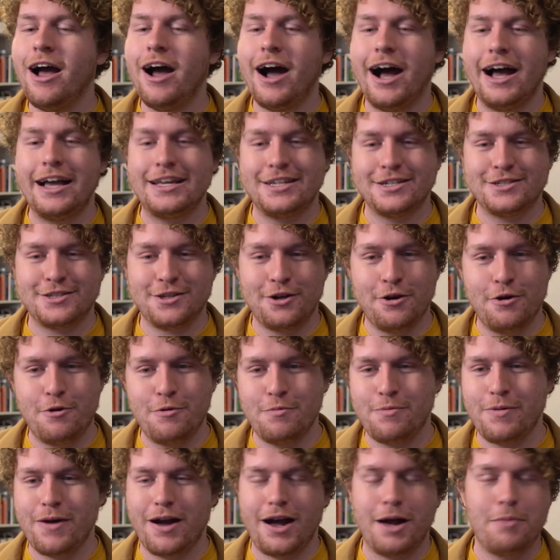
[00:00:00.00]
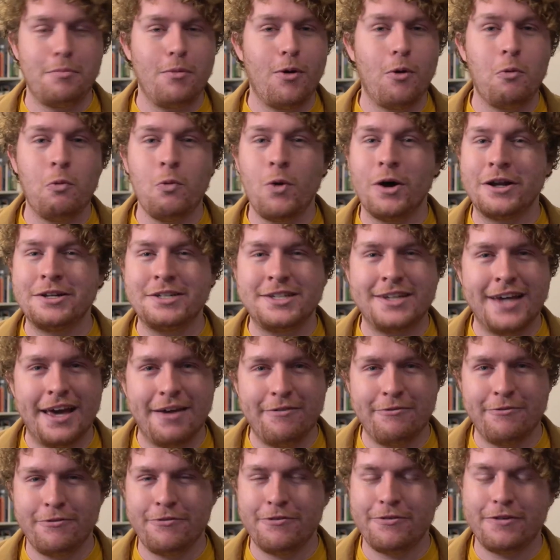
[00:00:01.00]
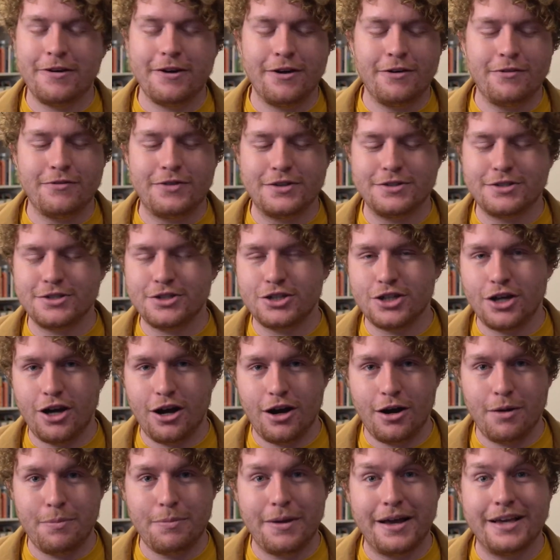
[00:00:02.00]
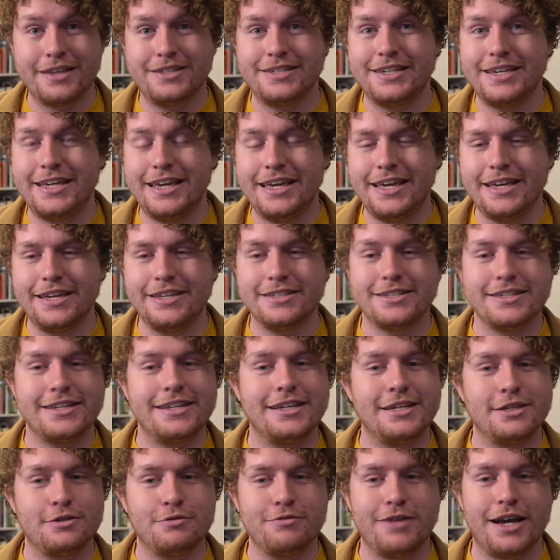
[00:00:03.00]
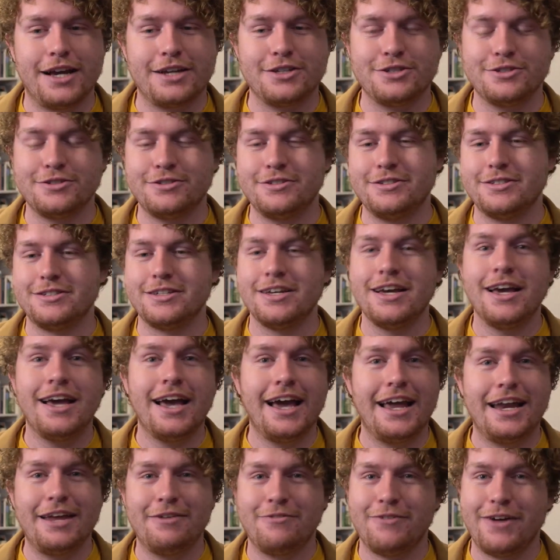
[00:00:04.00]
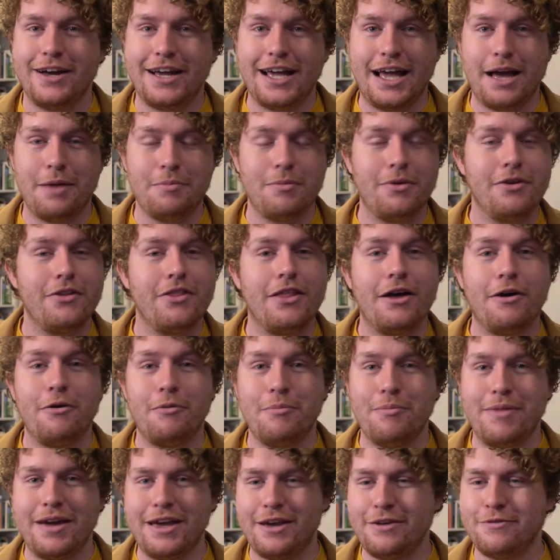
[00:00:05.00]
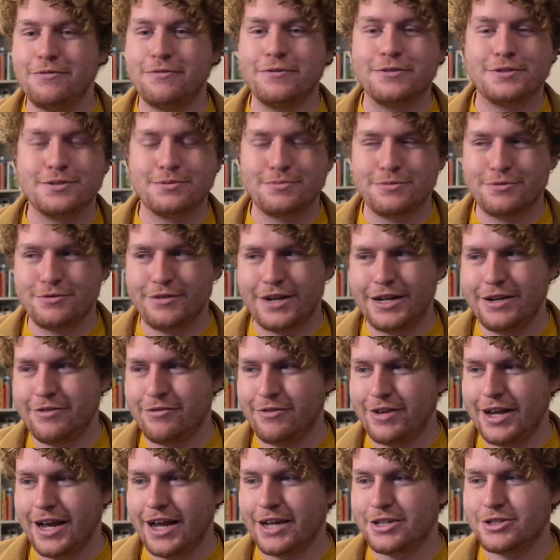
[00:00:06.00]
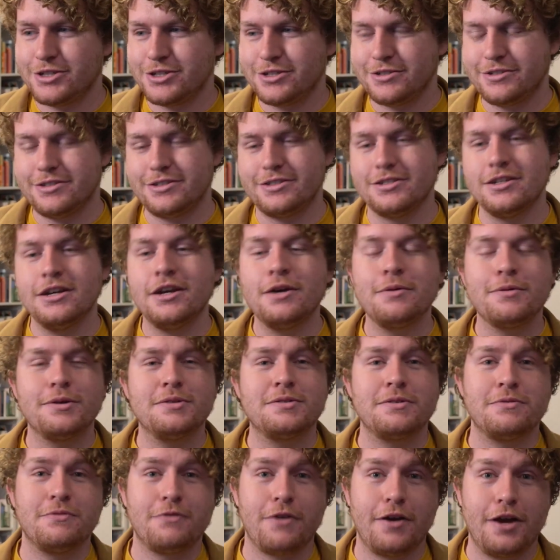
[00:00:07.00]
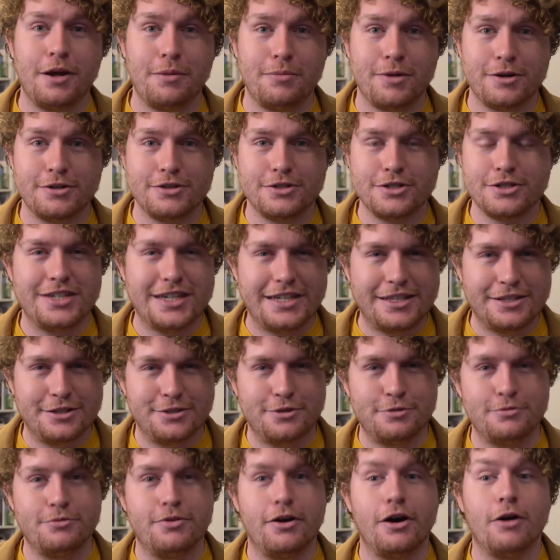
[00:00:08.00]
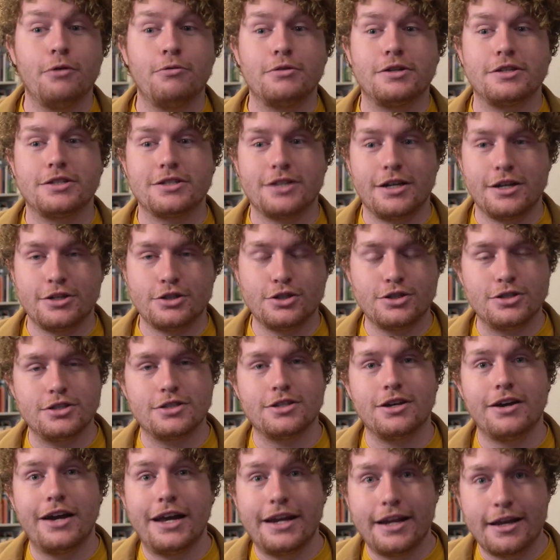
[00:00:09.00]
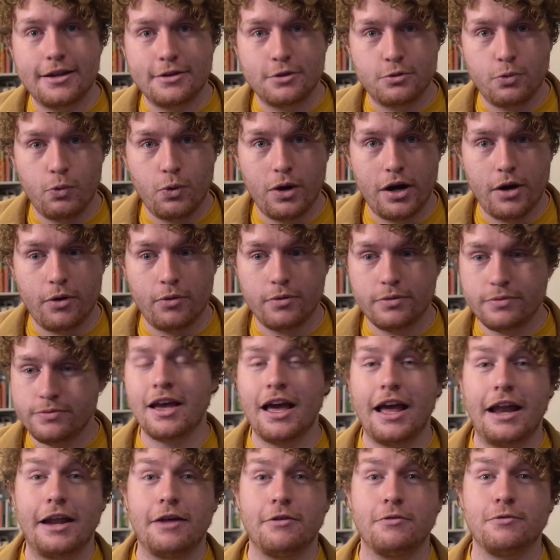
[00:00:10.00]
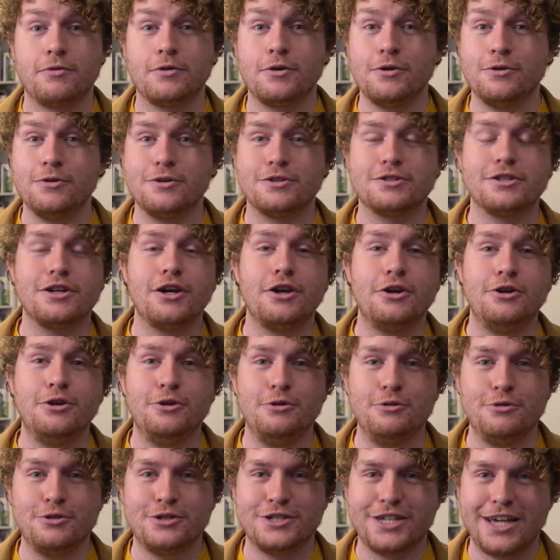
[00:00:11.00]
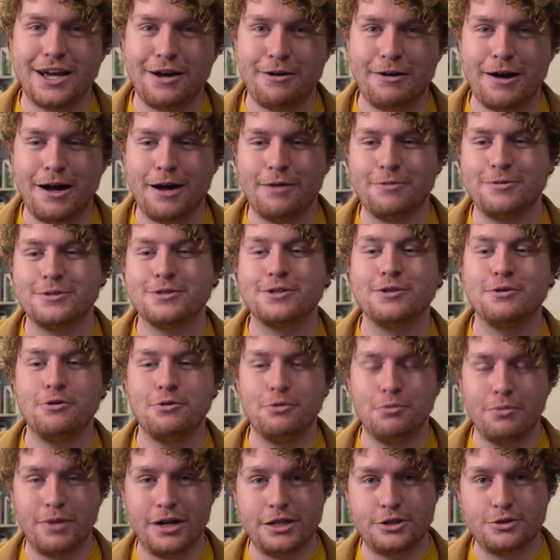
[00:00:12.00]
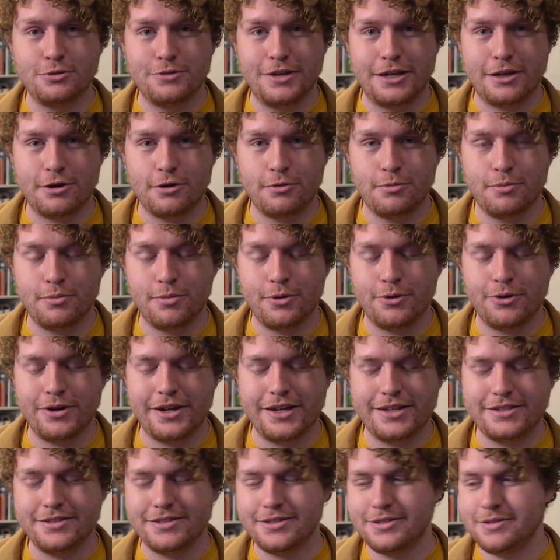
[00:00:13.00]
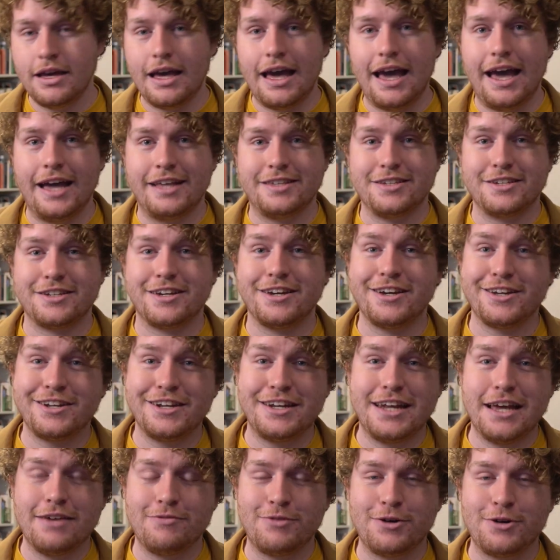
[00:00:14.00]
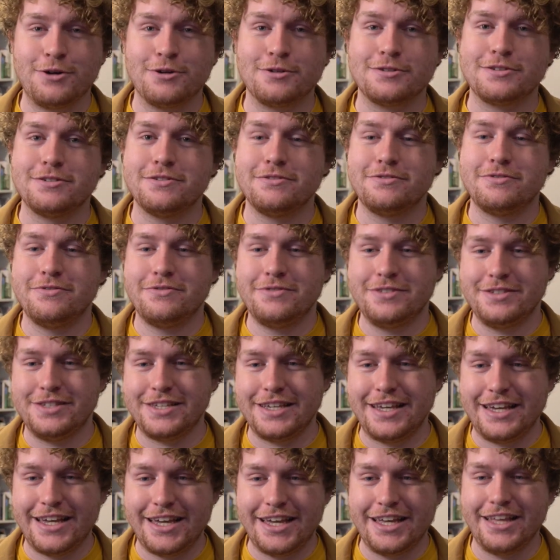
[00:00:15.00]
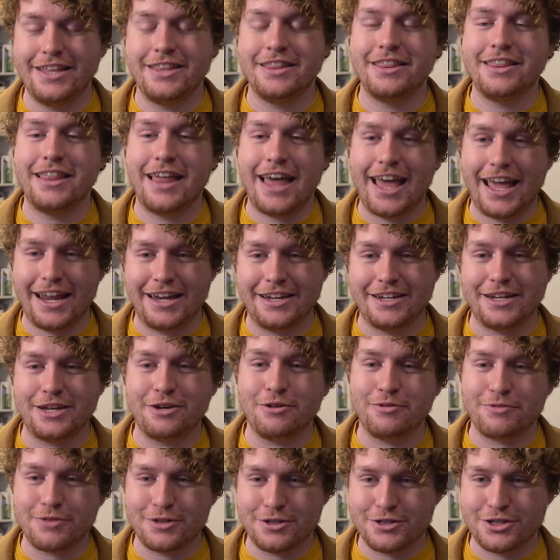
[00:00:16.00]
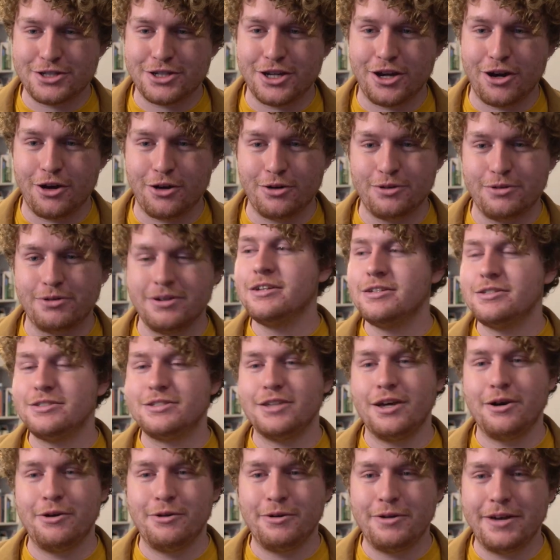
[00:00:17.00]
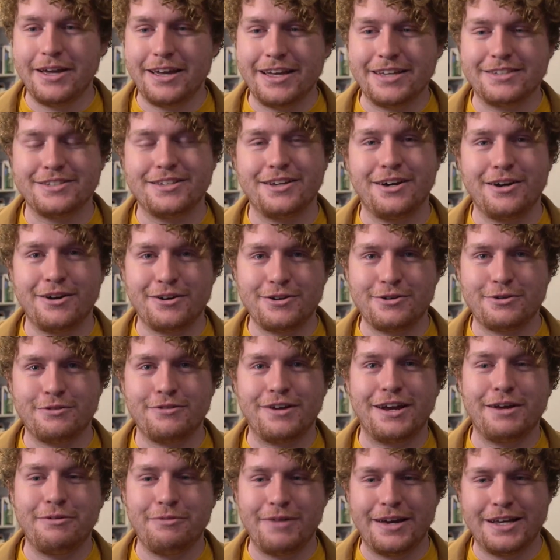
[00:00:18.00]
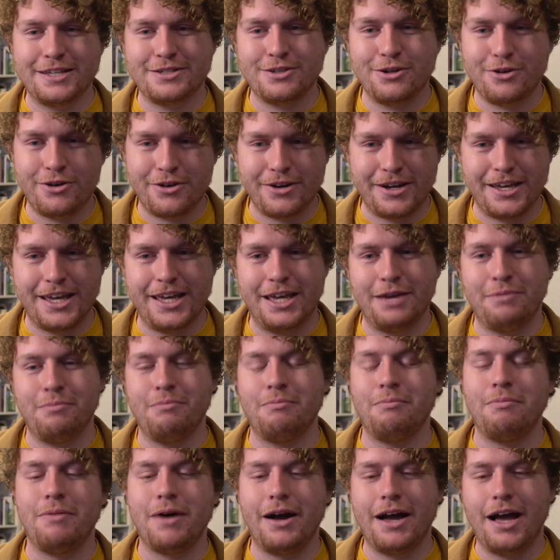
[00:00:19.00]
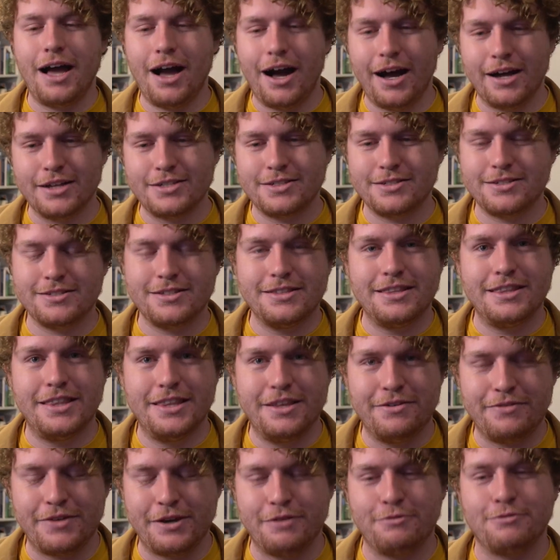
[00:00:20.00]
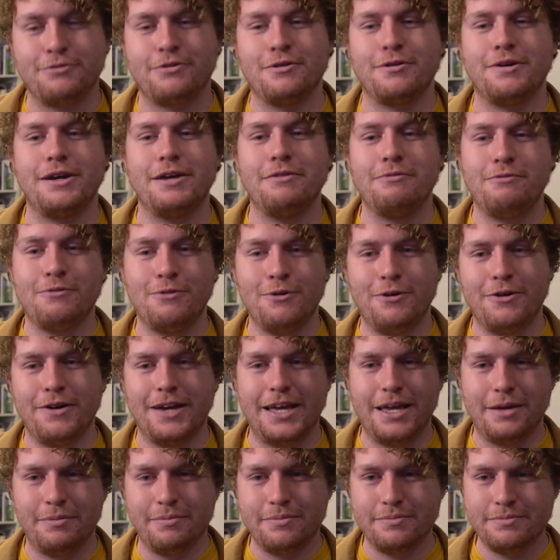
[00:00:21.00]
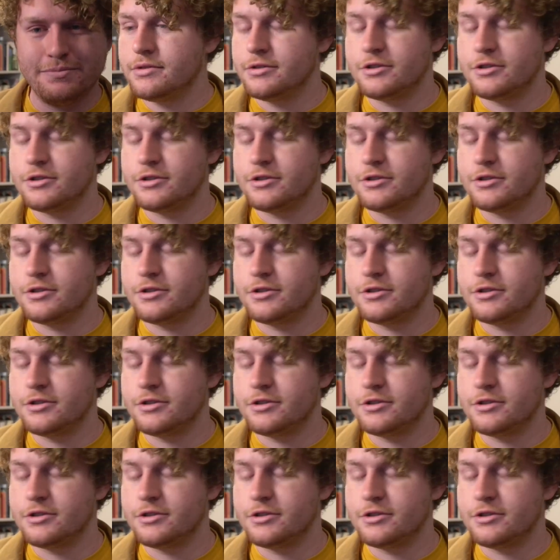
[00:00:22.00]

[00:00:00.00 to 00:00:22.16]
I just hope I'm 1/10 of as sharp as he is in his reactions. And if I am, that will make for some great reactions, because I'm very much into the whole discussion side as well. And then of course, a huge shout out to all my Joy-Con boys. Etika never got to see the ending of the show, so it's a great way to honor him by us living through it for him.